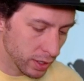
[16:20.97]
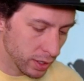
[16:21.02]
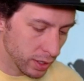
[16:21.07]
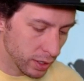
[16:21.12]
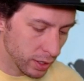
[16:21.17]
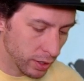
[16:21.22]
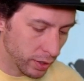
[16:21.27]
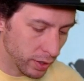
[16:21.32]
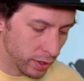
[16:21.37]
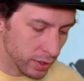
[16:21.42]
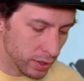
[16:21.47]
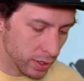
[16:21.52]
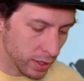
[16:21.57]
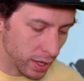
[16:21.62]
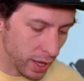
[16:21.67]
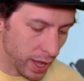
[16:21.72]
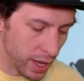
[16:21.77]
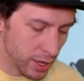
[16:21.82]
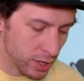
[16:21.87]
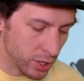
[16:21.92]
you know,
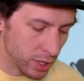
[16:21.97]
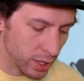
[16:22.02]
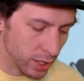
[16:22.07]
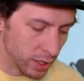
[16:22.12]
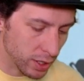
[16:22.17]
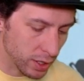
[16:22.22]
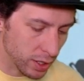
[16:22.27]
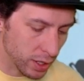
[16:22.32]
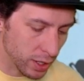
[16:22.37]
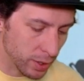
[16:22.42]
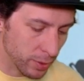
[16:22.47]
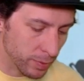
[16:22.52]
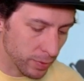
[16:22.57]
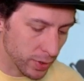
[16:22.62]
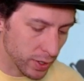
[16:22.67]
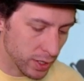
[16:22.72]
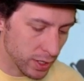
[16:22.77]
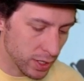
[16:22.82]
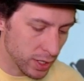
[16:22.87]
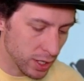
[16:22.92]
the edging and
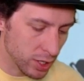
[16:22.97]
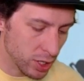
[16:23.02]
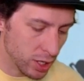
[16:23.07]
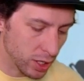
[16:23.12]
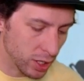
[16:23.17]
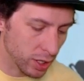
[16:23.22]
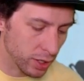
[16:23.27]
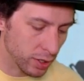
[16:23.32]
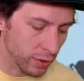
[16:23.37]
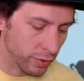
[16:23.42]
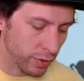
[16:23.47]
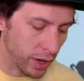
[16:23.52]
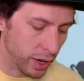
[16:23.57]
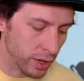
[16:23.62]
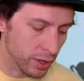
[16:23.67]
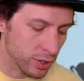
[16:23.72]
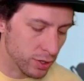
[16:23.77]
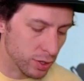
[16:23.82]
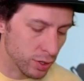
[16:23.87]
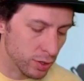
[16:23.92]
the stitching on the
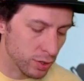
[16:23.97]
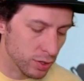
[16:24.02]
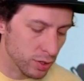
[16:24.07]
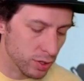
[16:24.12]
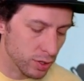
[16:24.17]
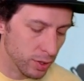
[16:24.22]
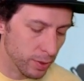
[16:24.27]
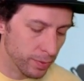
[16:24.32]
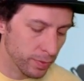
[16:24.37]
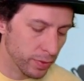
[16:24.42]
fire suits,